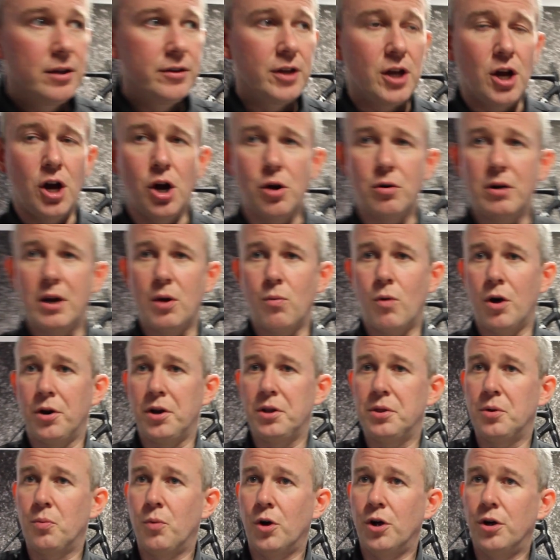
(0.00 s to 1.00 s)
the only
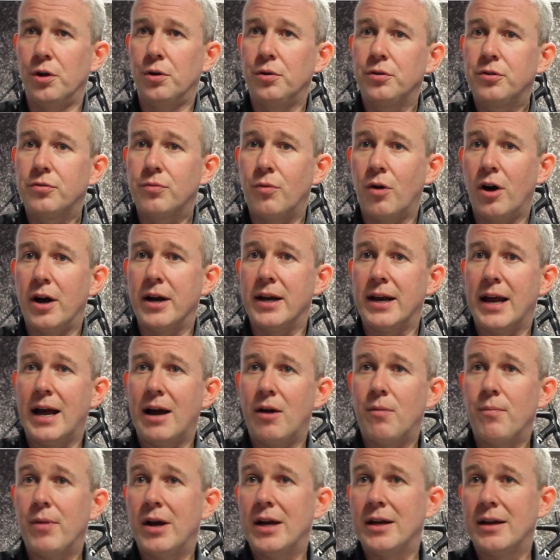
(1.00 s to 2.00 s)
one in the world right
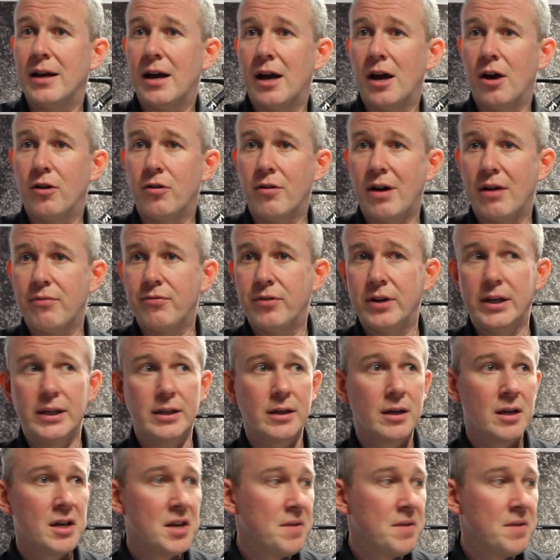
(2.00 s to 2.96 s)
now made out of graphene.